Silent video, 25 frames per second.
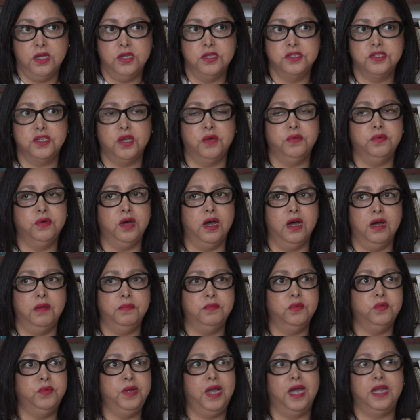
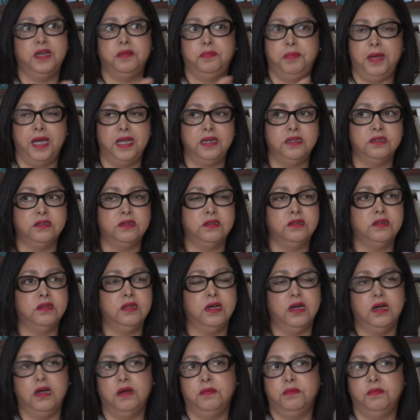So we had a
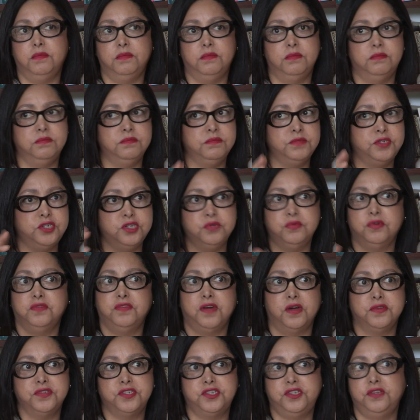panel, 2
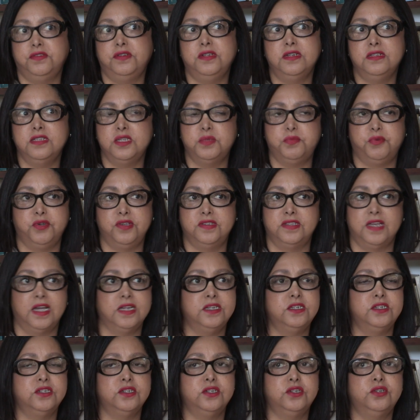of our students
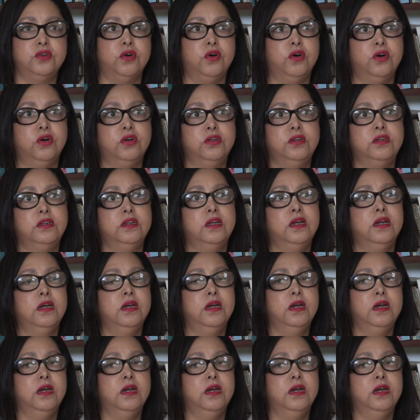presented on,